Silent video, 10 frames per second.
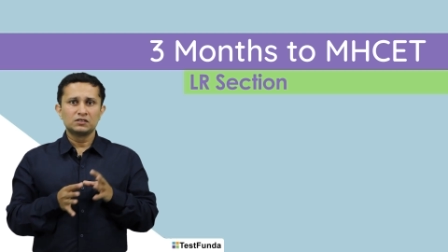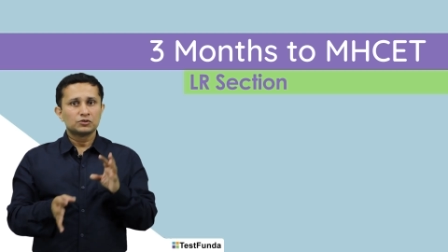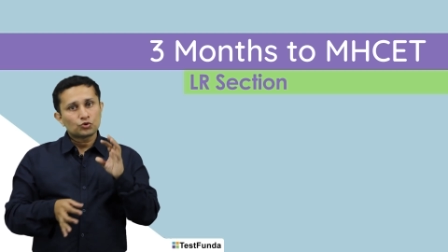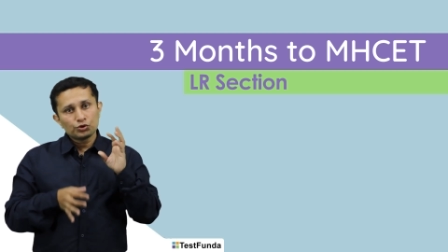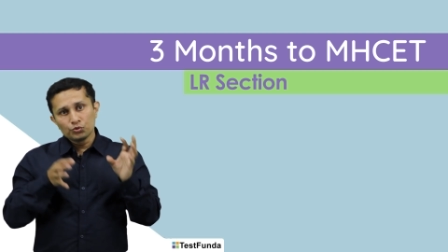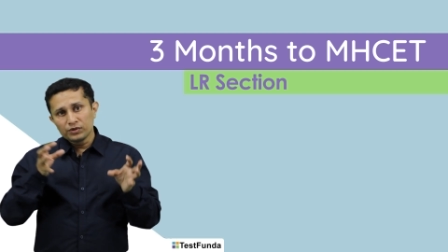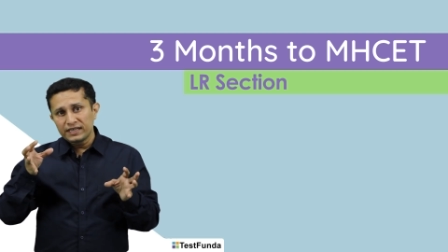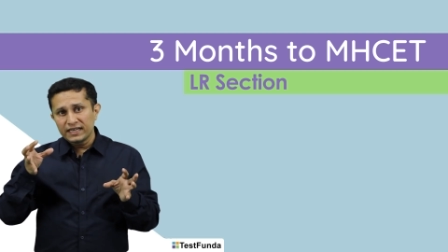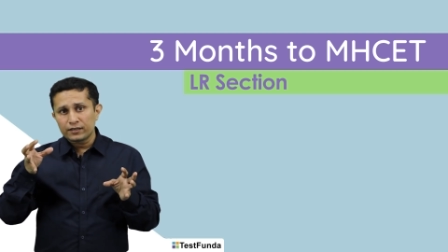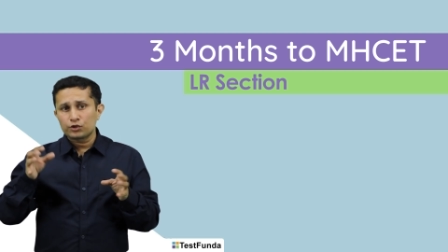So you
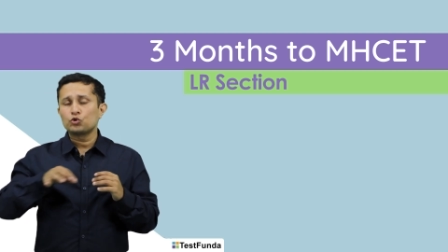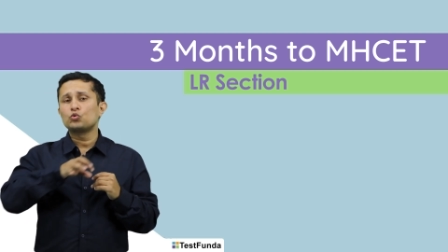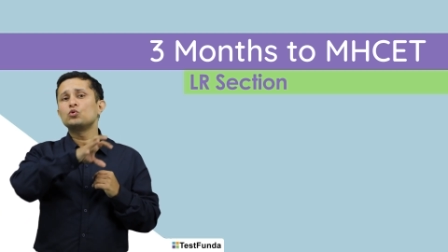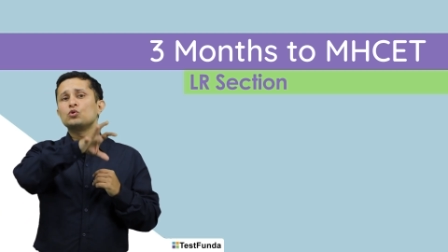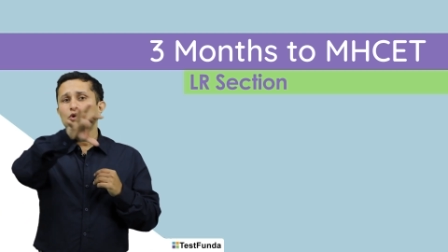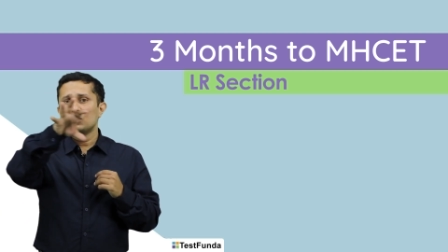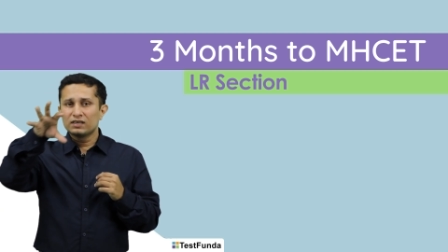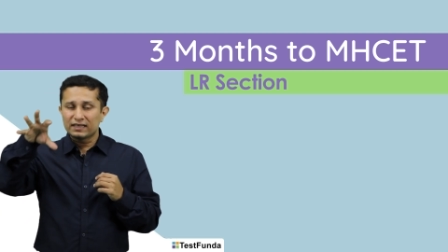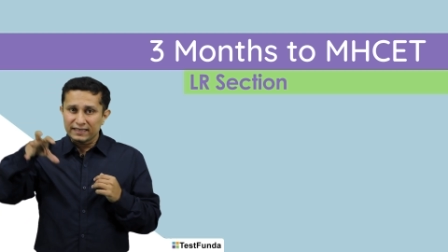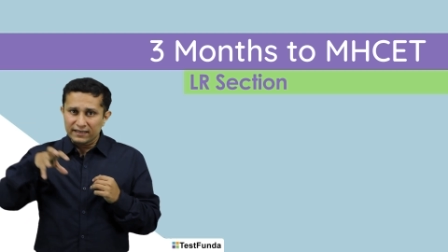need to
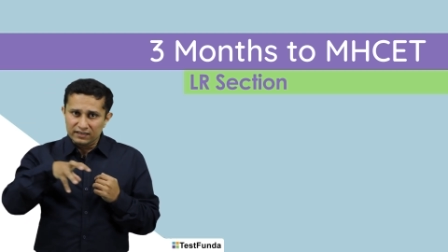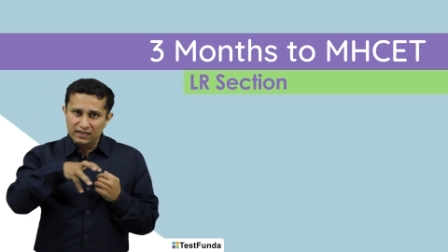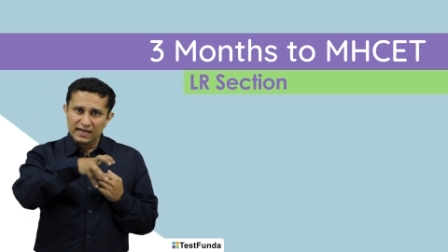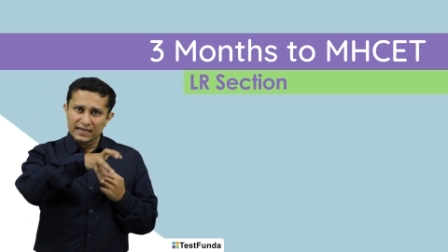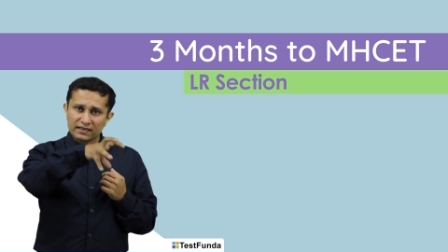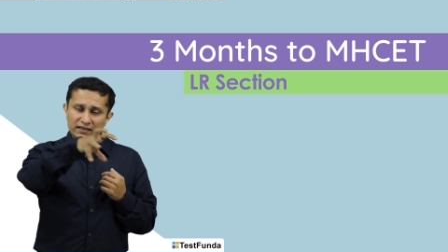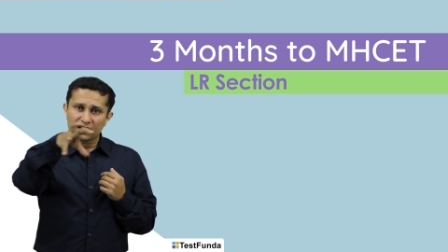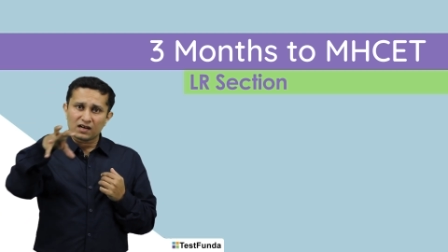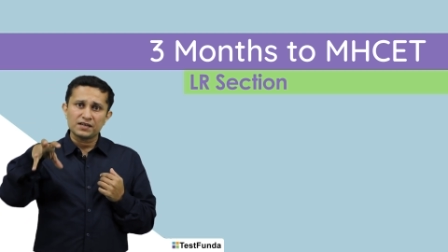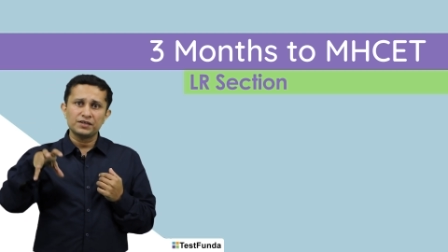create the
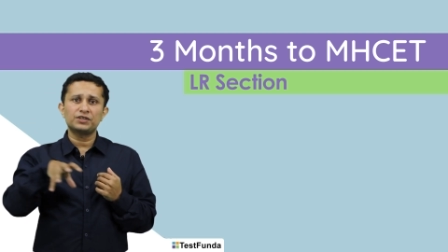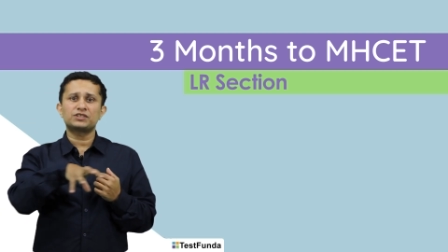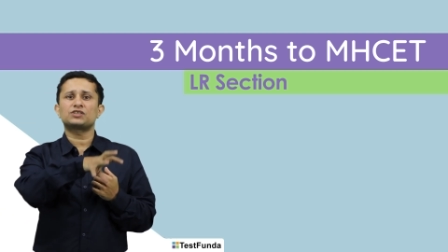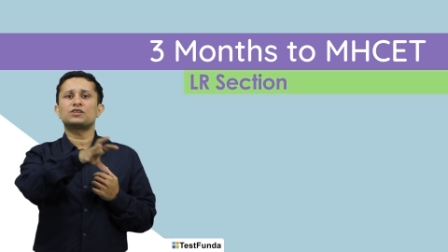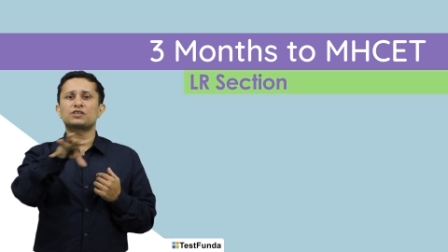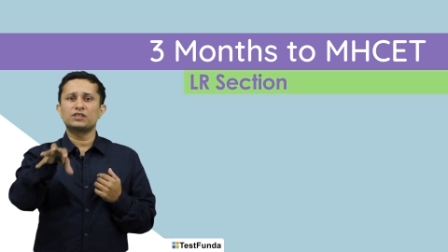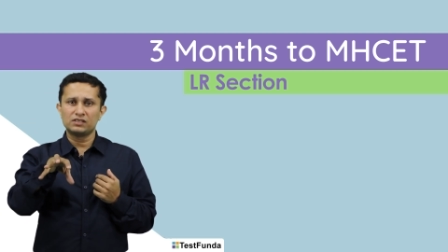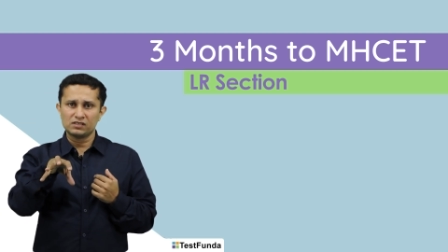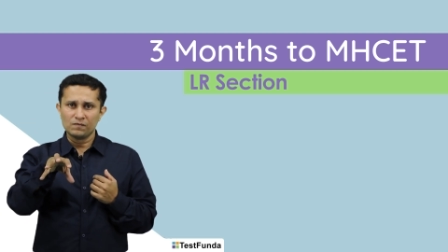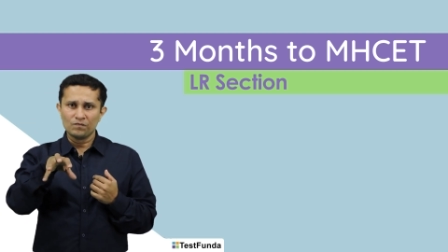entire
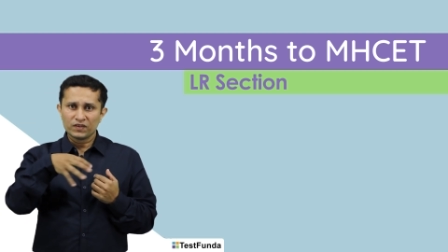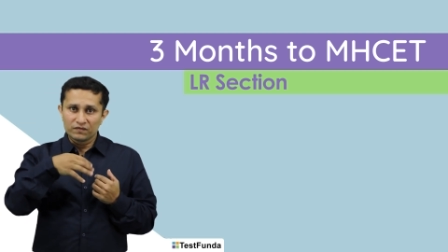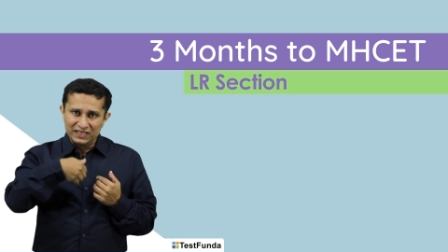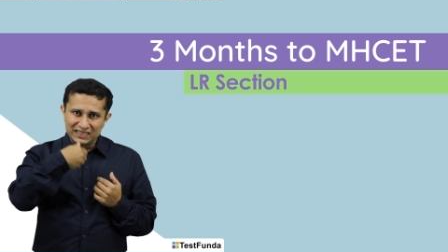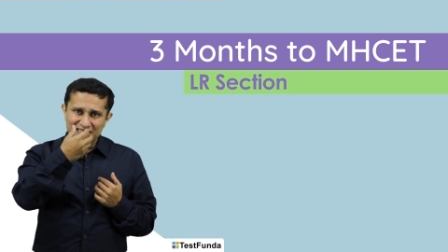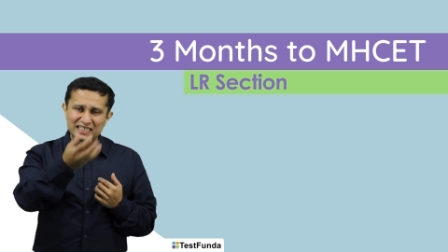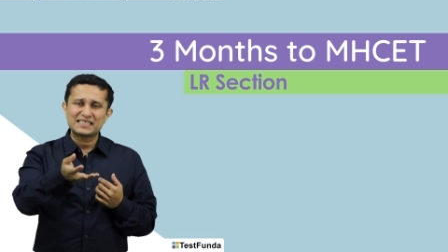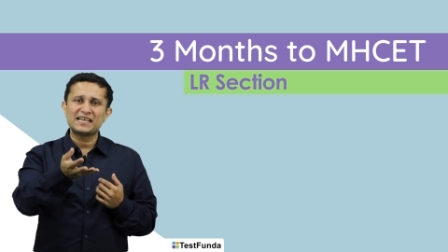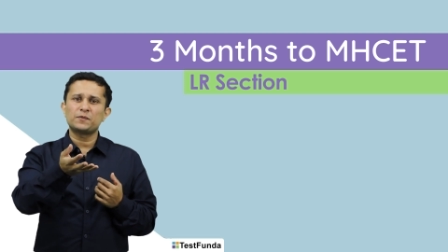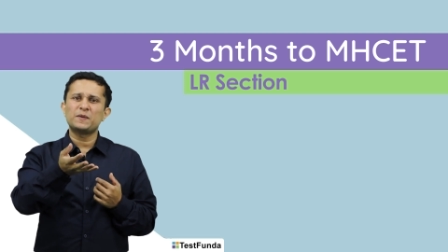circle with
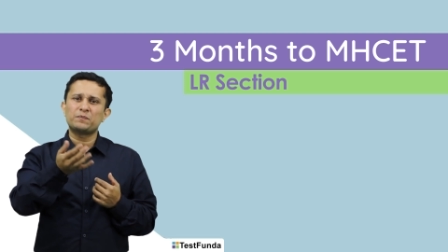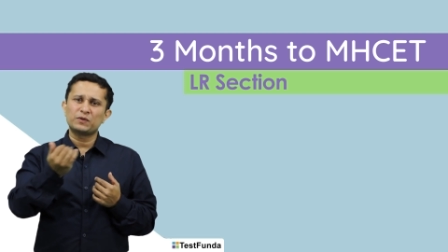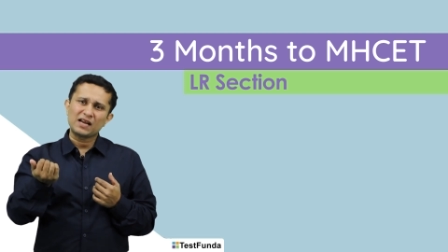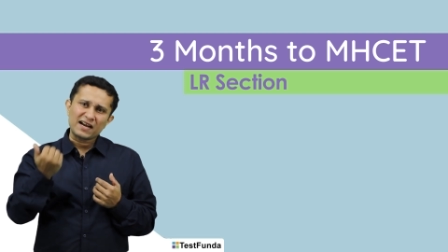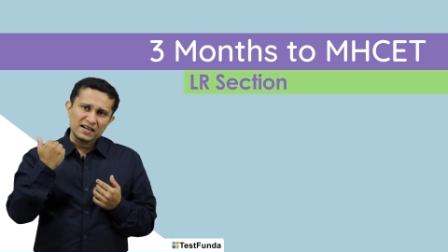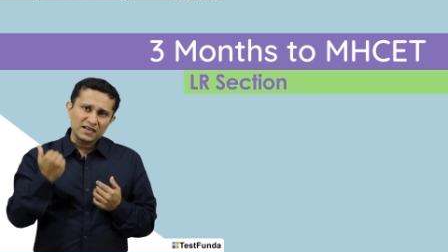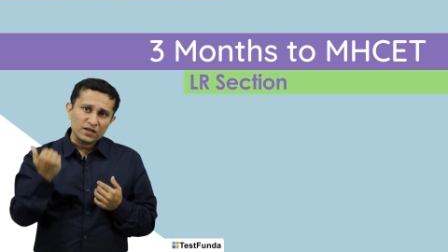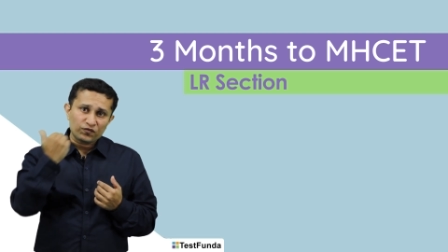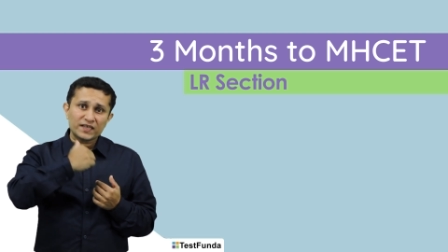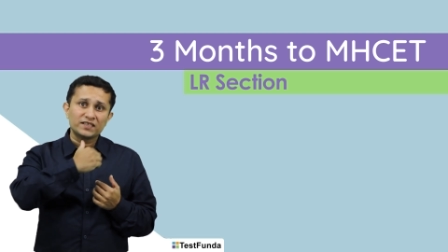these 8 people,
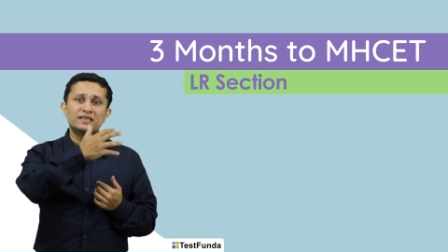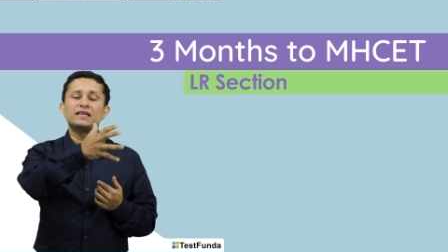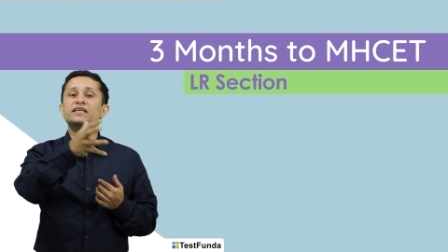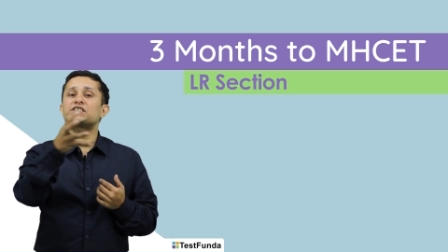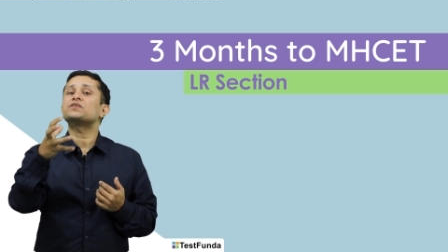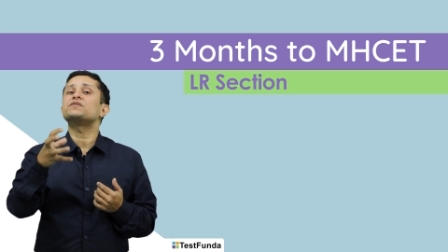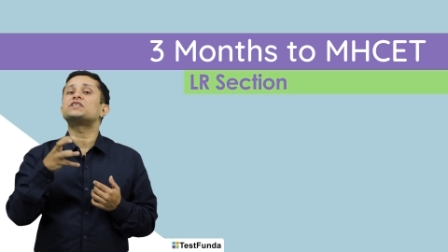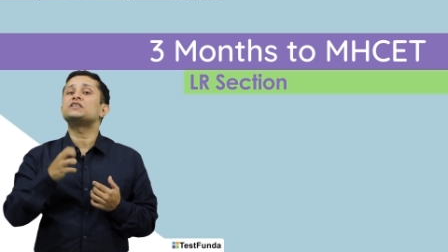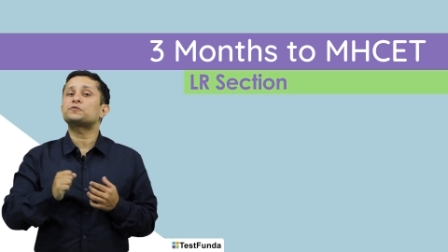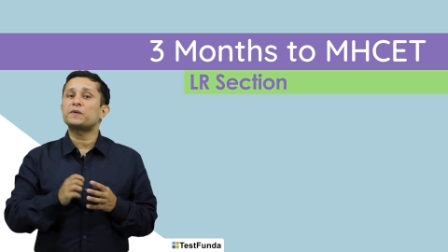identify the relation
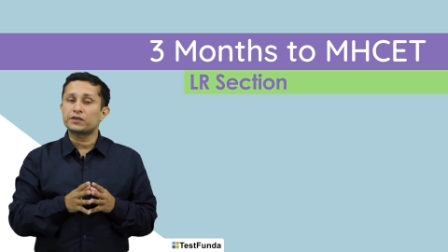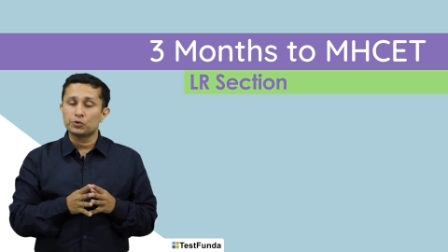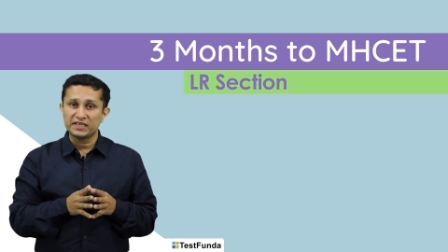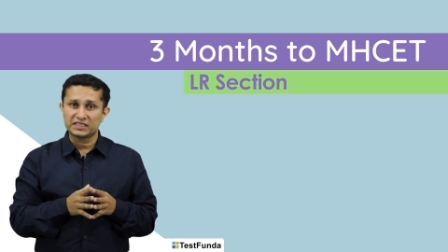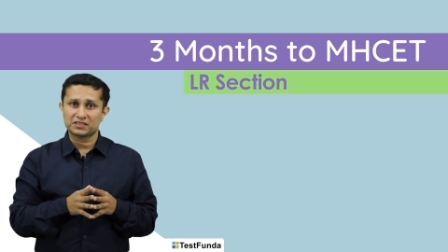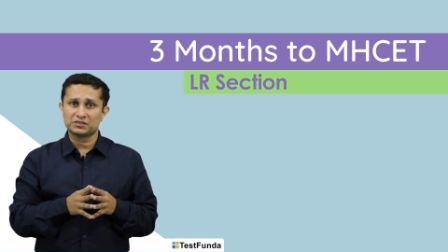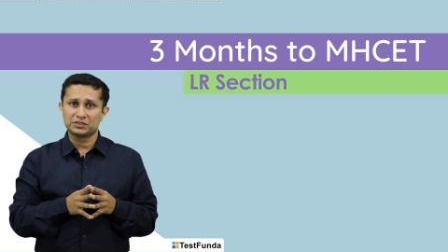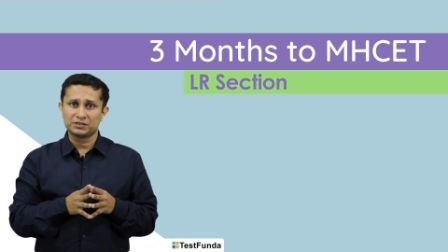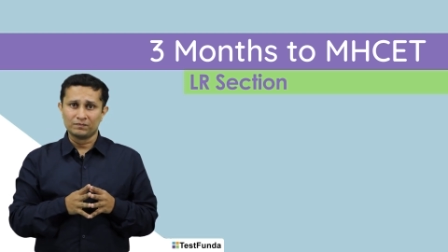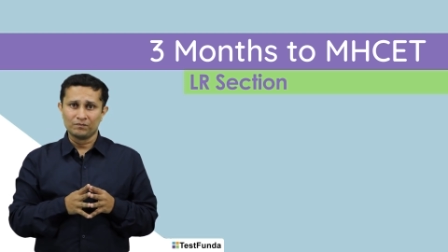with respect to each other.